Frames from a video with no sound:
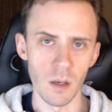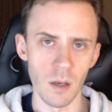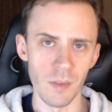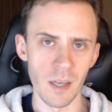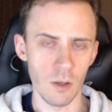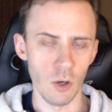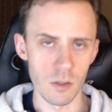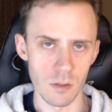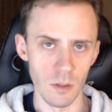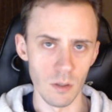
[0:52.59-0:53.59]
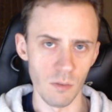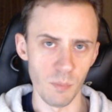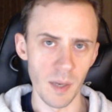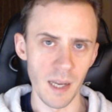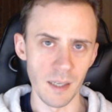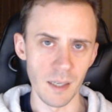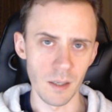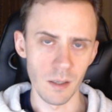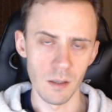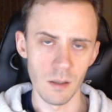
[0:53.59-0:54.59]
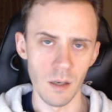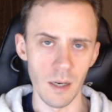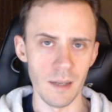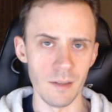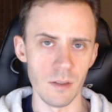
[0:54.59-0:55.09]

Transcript: that caused a lot of panic, and